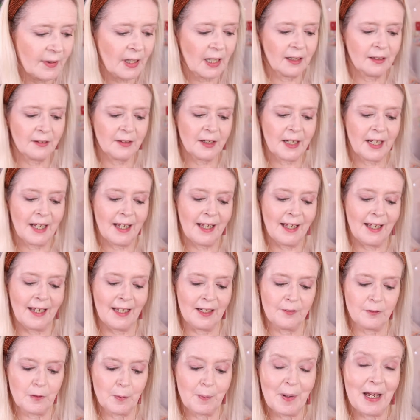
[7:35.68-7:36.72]
Okay,
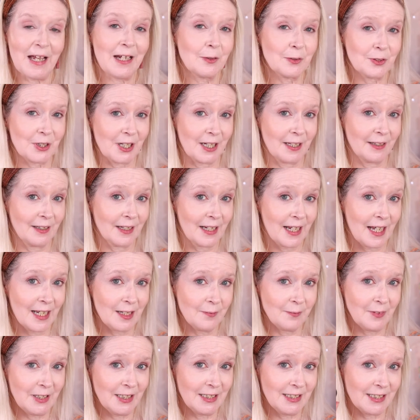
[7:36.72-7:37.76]
for powder, the
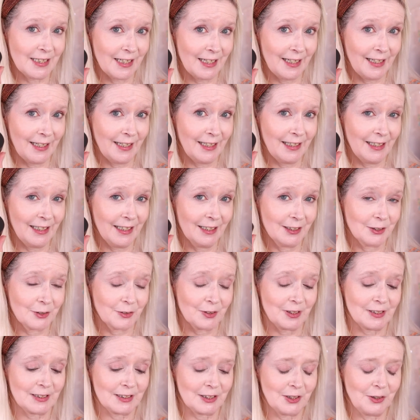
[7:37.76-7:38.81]
KVD
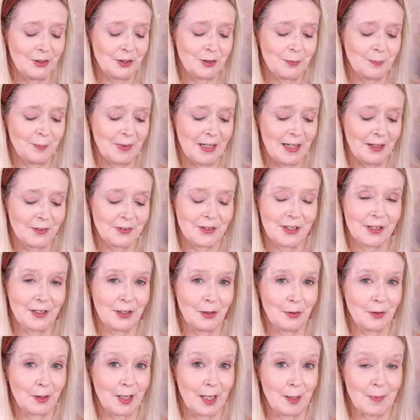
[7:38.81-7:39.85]
translucent powder, the
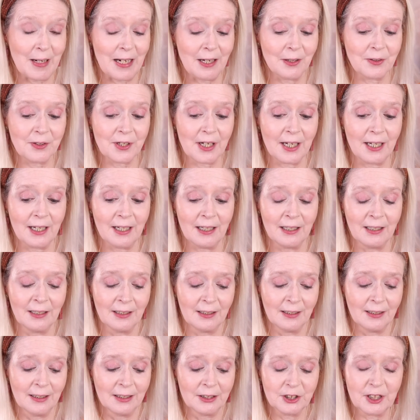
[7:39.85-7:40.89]
LockIt powder,
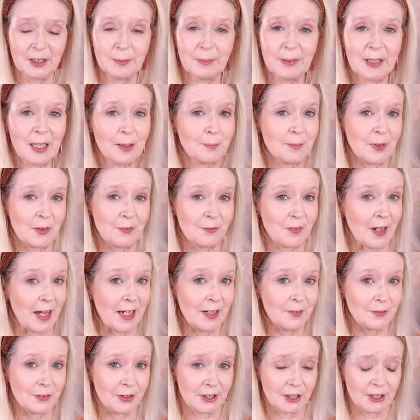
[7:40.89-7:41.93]
just become my
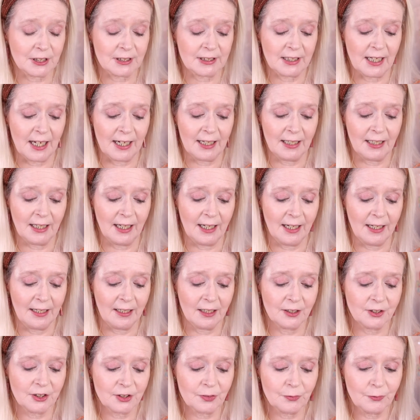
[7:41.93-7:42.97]
favourite just lately.
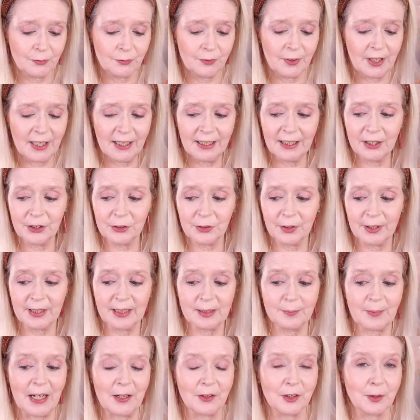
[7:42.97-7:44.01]
I just really enjoy
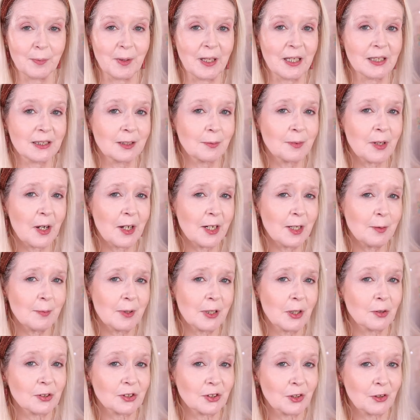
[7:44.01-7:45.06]
this powder because I'm going in
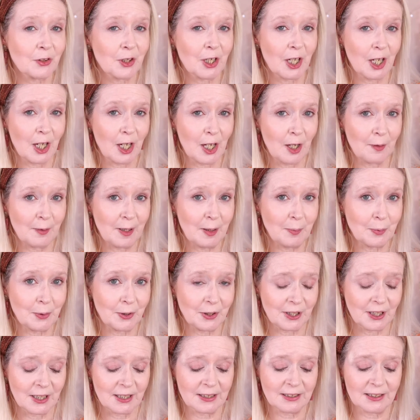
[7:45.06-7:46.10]
with lots of glowy
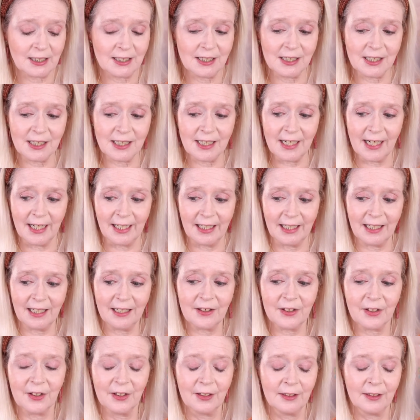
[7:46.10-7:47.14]
products underneath.